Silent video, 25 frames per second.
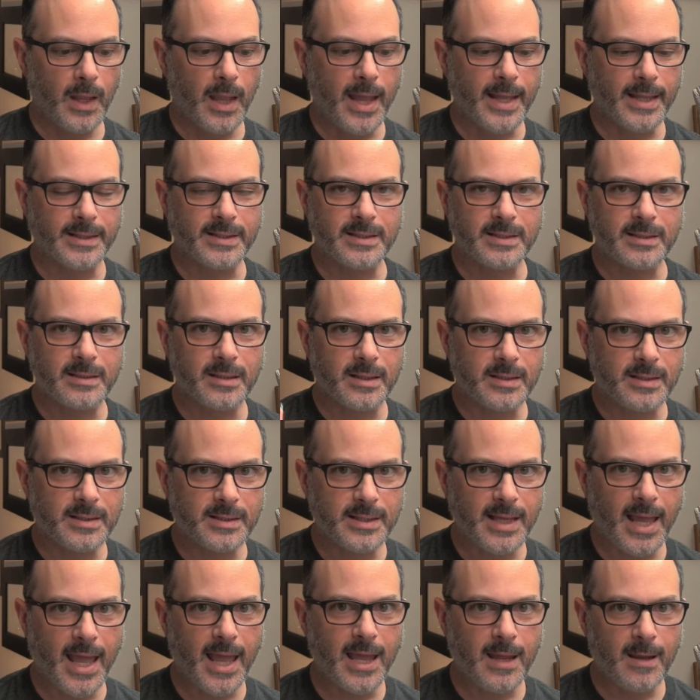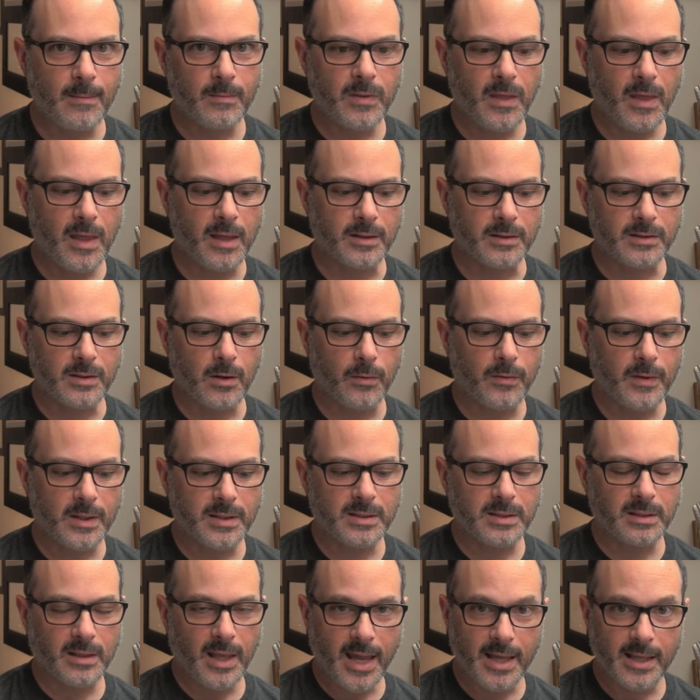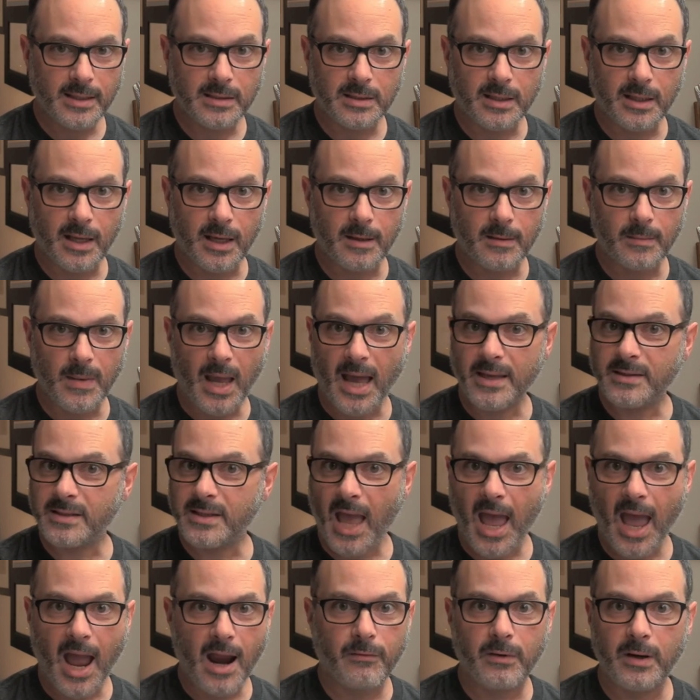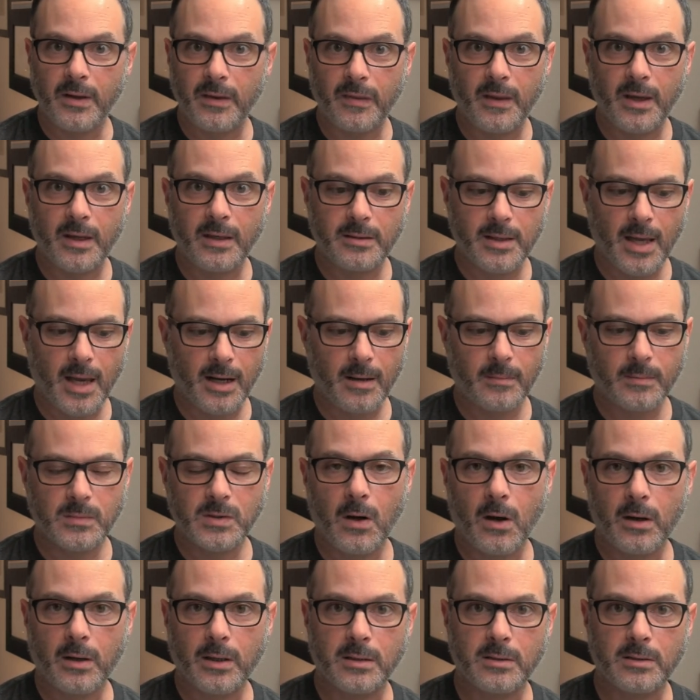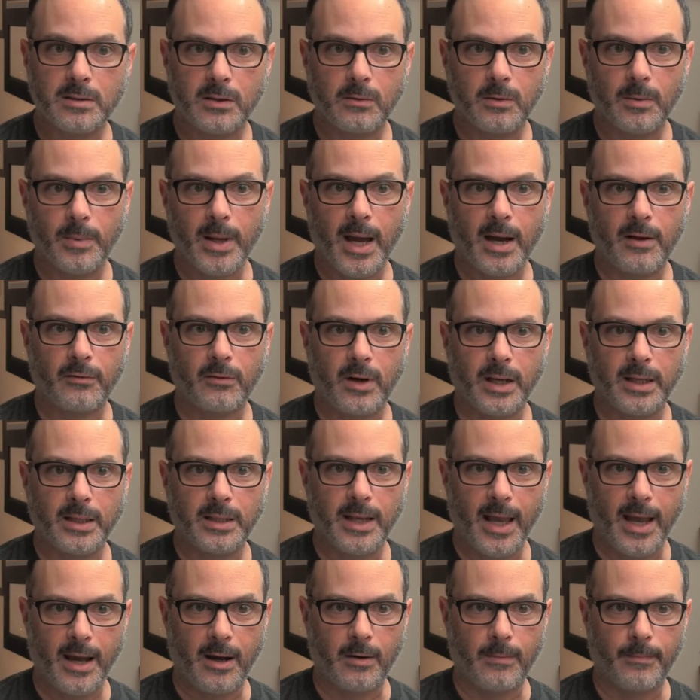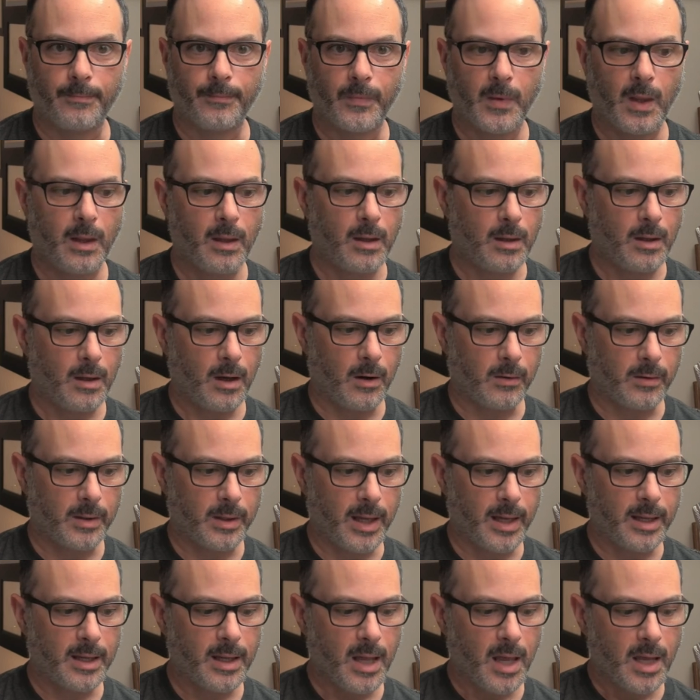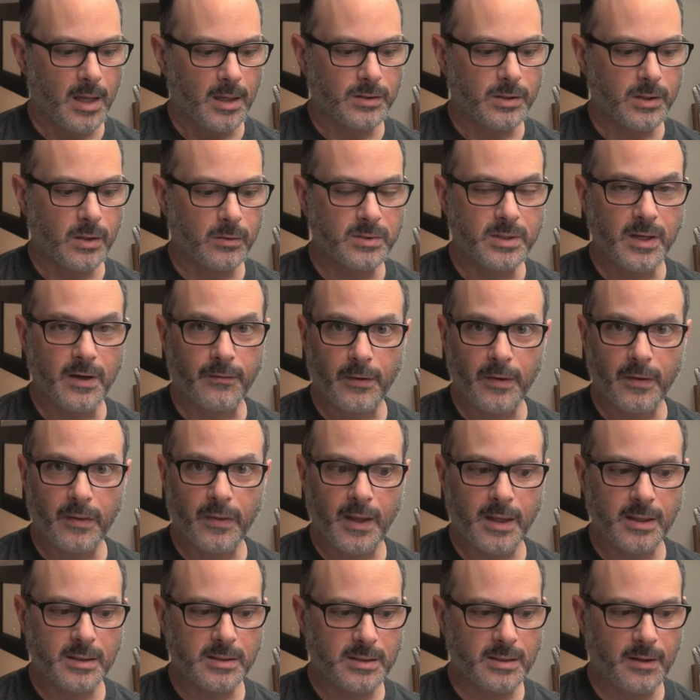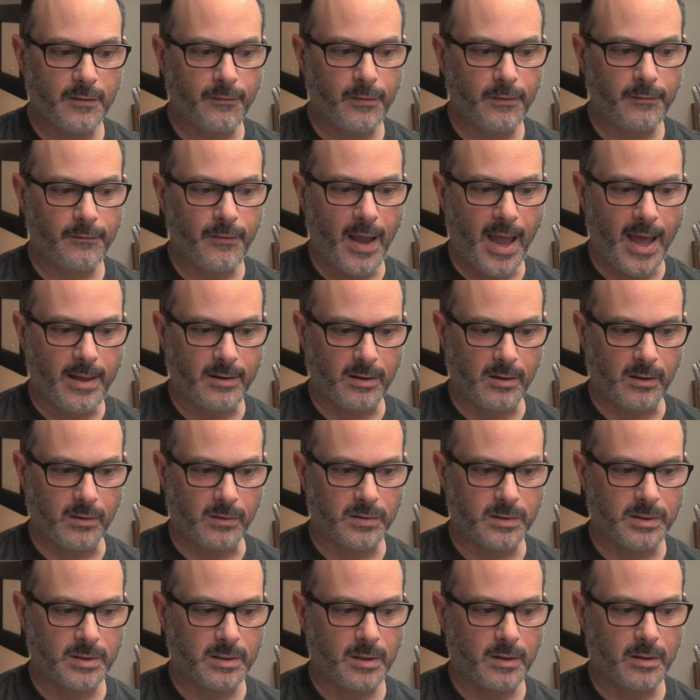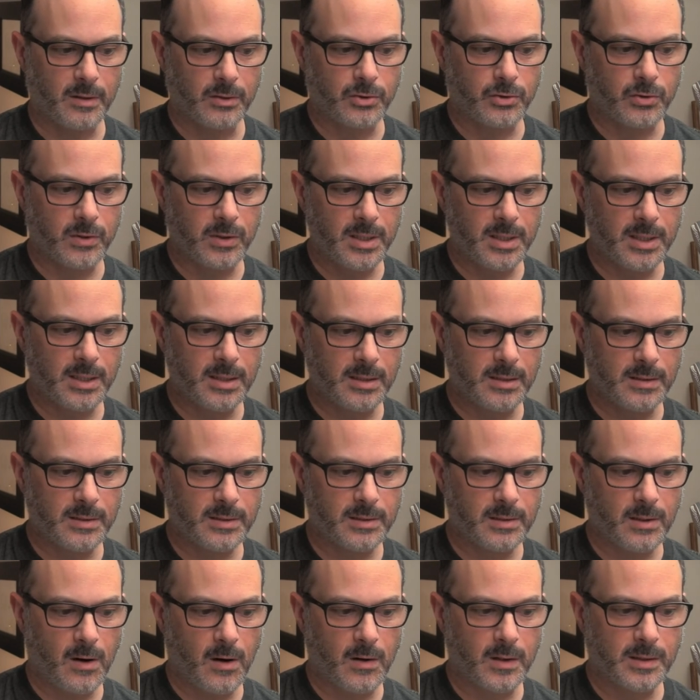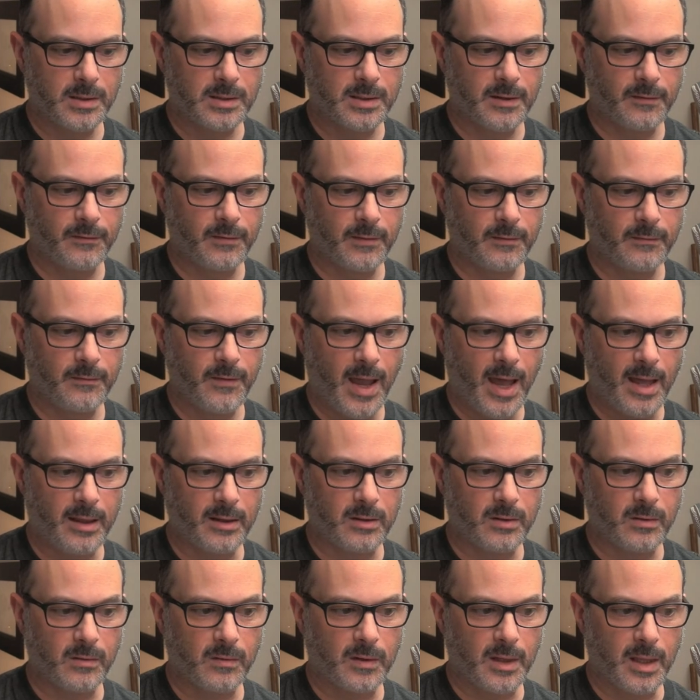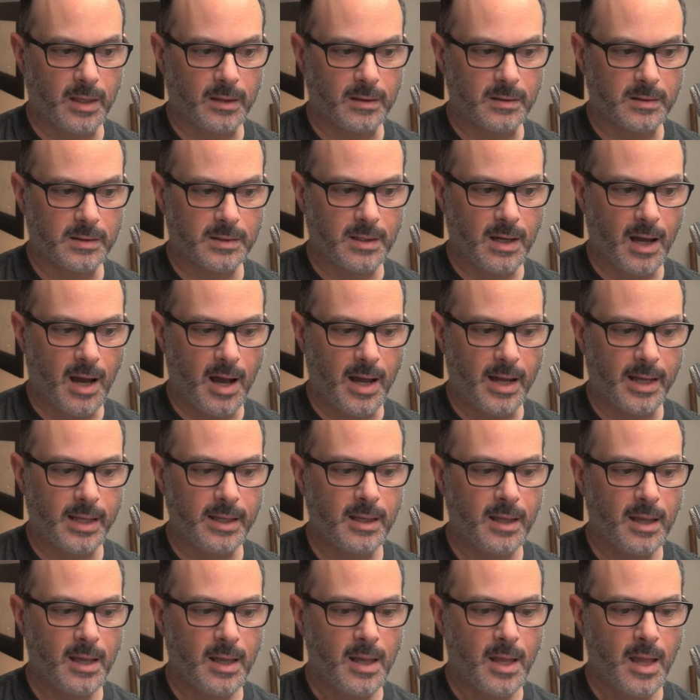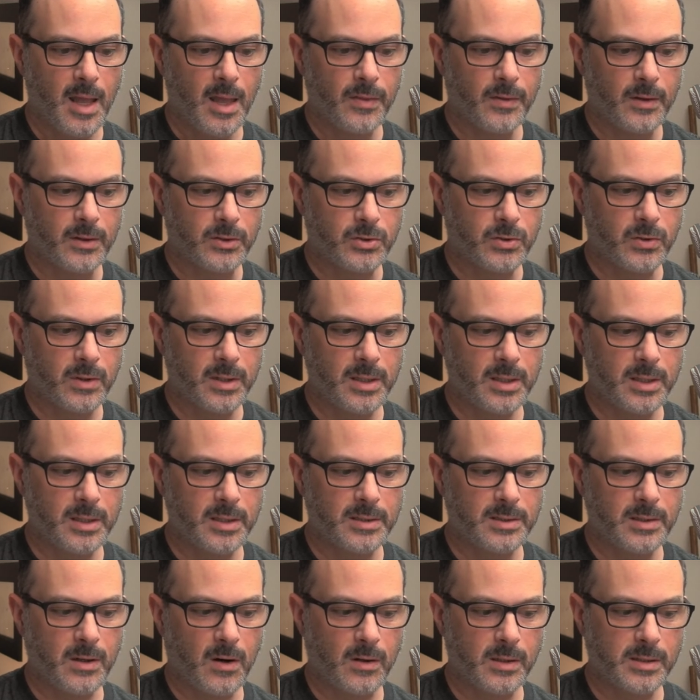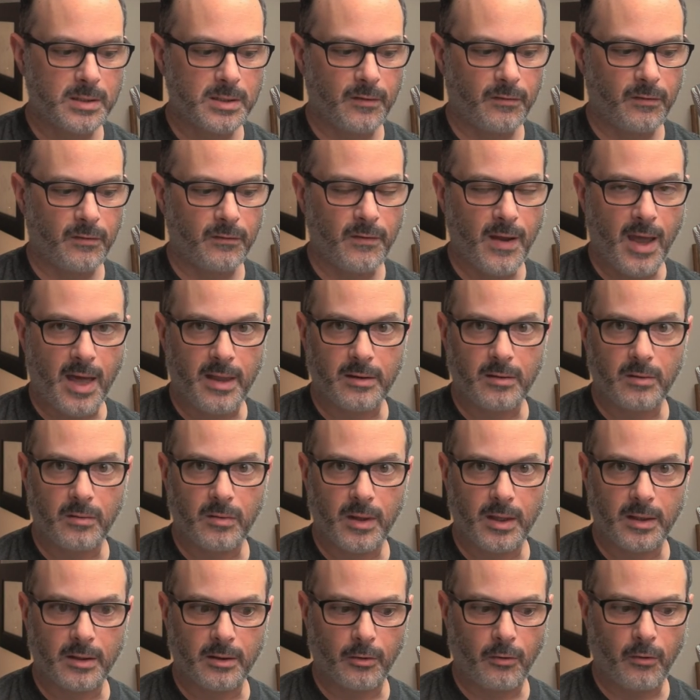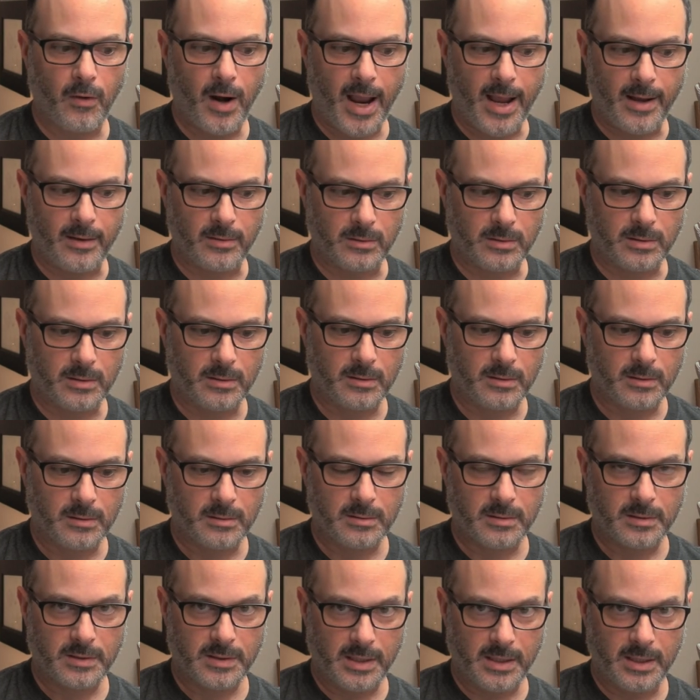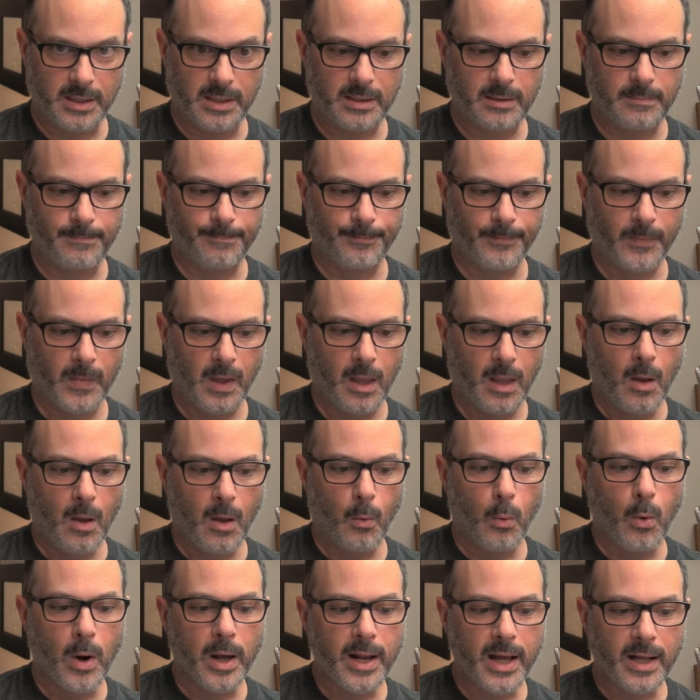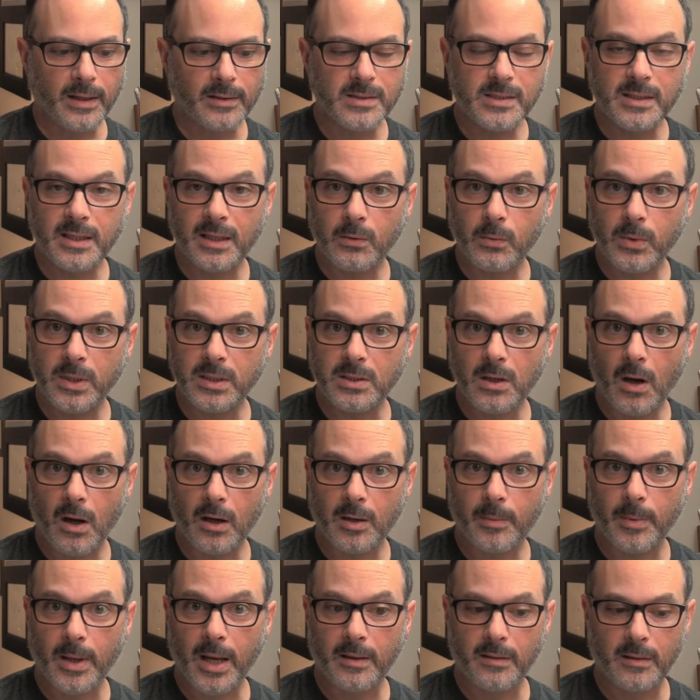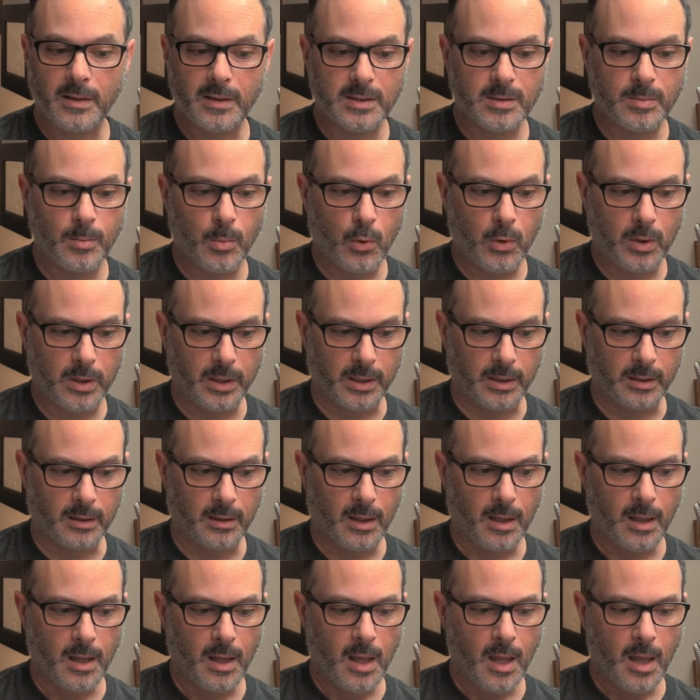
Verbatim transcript: it's the same thing. So this landscape has everything that I'm talking to you about right now. Okay, so different things, different values. The trees are a different value than the sky. The trees are a different value than the ground. See it? What else did we talk about this morning?